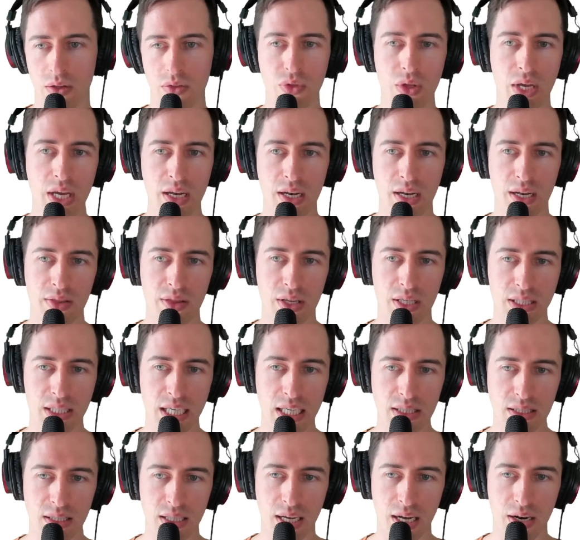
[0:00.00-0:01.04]
Then in the
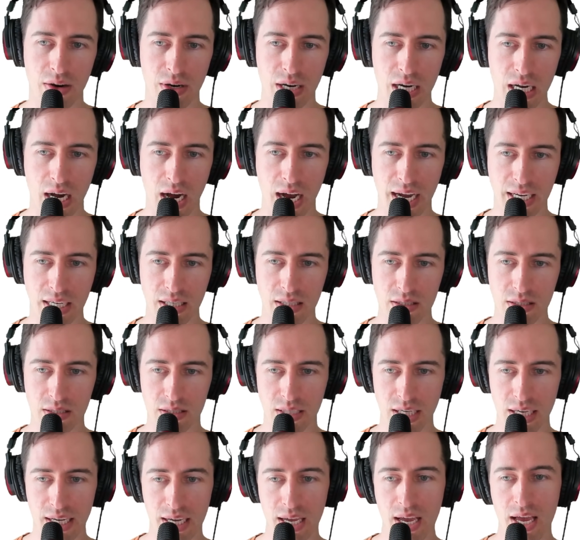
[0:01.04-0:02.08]
testing area, I can
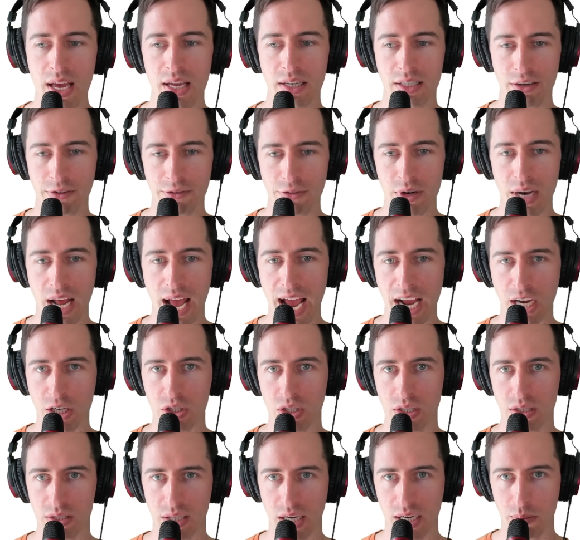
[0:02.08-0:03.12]
see different
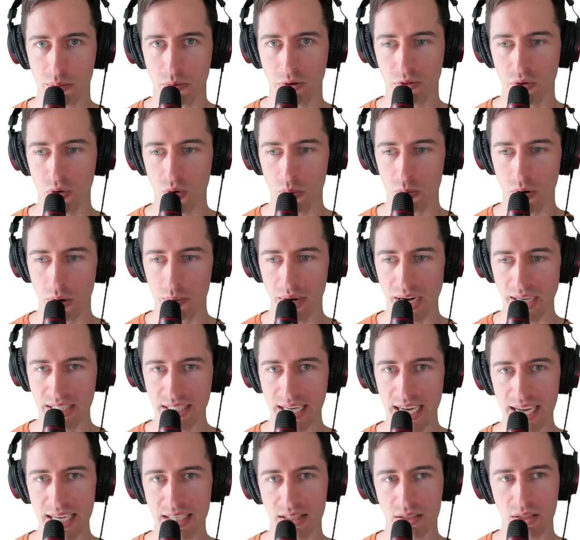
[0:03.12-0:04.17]
actions I can perform on my
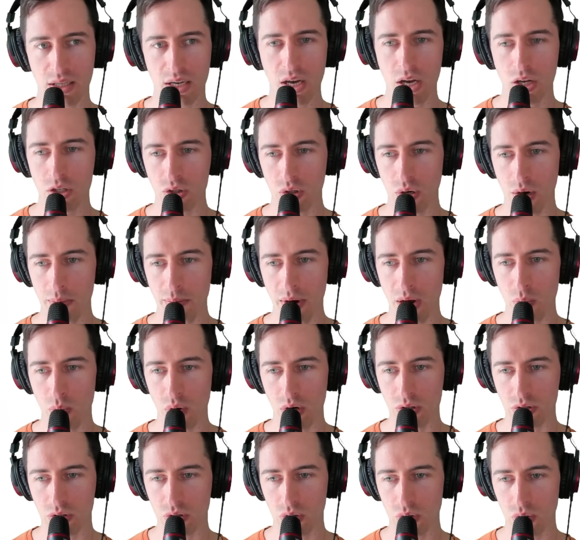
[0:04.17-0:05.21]
test. So I might
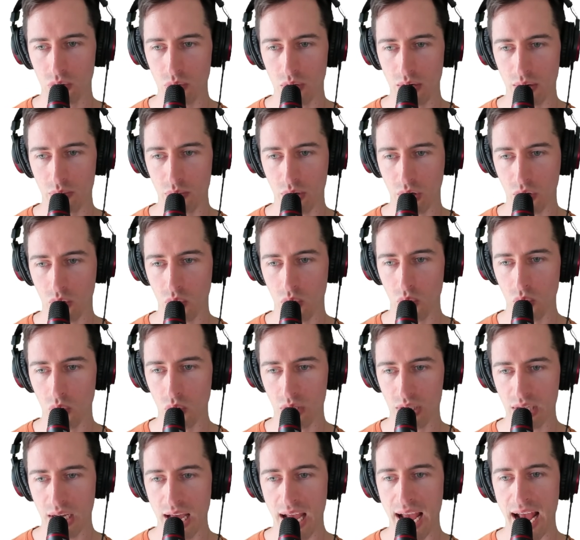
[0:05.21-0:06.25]
want to
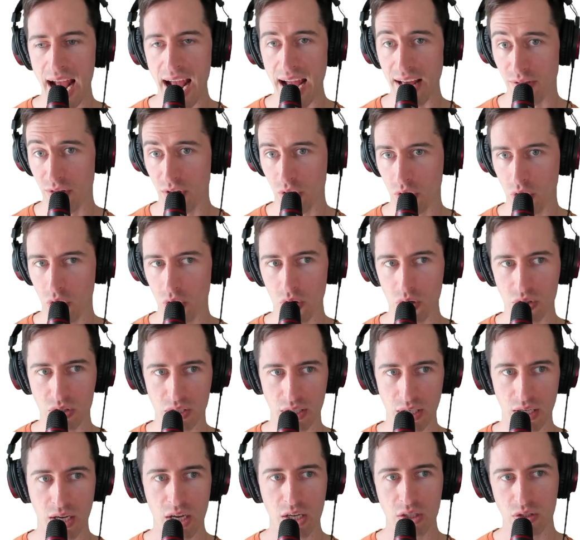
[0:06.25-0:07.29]
record at the
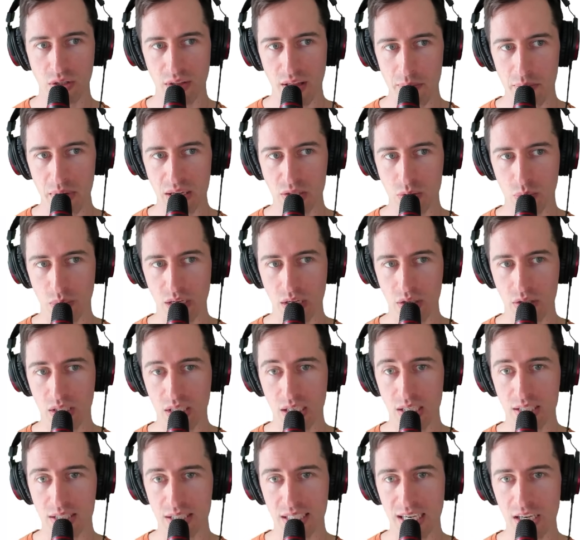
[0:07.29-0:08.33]
cursor. So that means we could
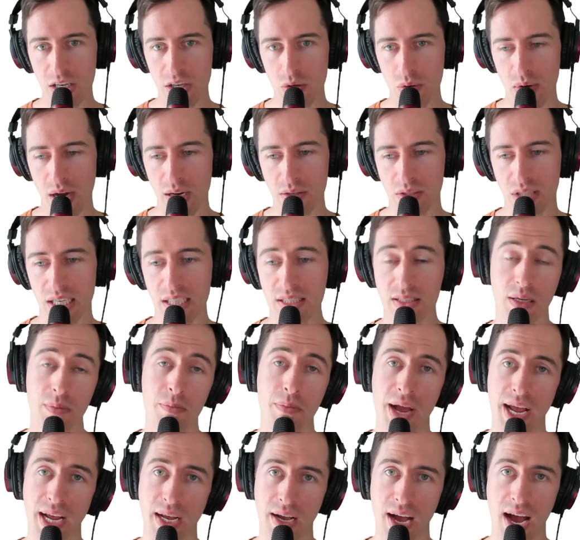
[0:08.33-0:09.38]
continue our test
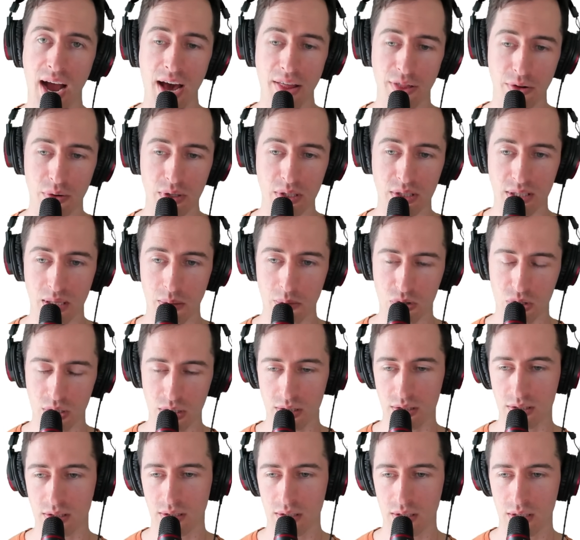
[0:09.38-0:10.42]
and make other
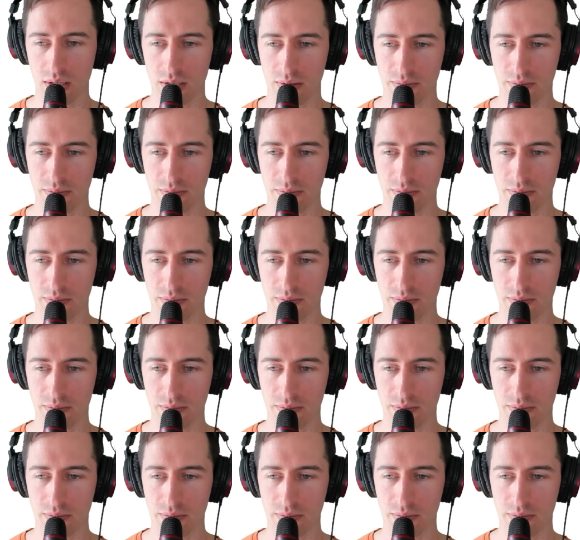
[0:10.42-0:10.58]
assumptions.